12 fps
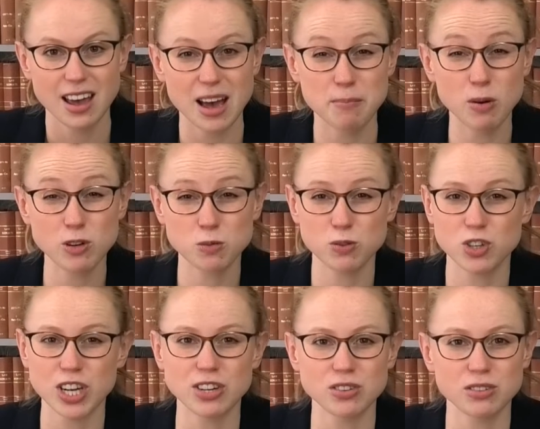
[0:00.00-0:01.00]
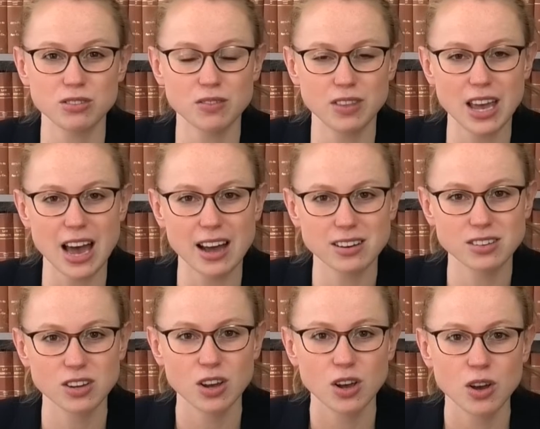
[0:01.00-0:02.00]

and multiple schedules of the Act,